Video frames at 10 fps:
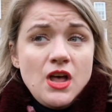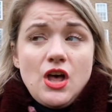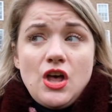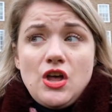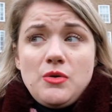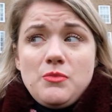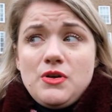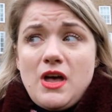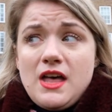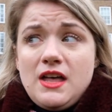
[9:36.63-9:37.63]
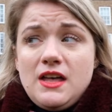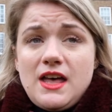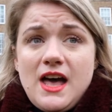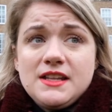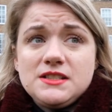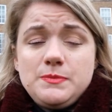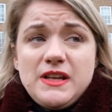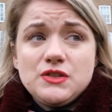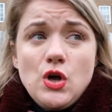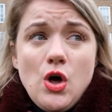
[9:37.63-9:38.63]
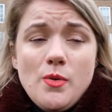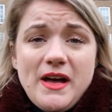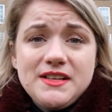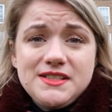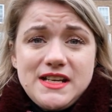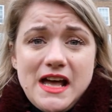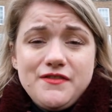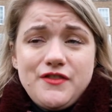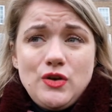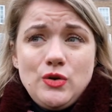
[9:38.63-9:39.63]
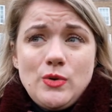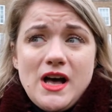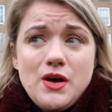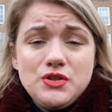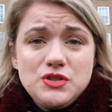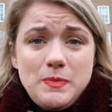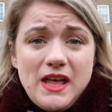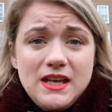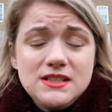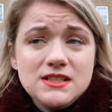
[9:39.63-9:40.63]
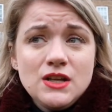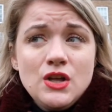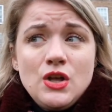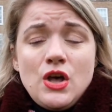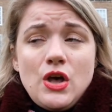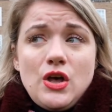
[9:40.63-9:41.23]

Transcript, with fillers: um, uh, and being taught by staff who are underpaid. Mm.